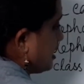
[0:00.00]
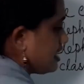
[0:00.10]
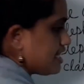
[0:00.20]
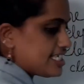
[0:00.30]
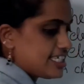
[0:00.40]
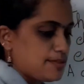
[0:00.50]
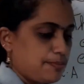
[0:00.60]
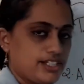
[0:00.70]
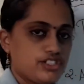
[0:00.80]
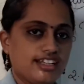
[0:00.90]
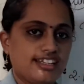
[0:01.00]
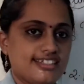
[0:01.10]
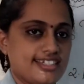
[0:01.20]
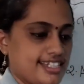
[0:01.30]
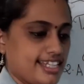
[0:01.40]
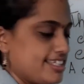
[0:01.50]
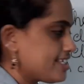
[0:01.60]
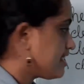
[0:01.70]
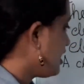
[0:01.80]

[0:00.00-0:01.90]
this is a special instance.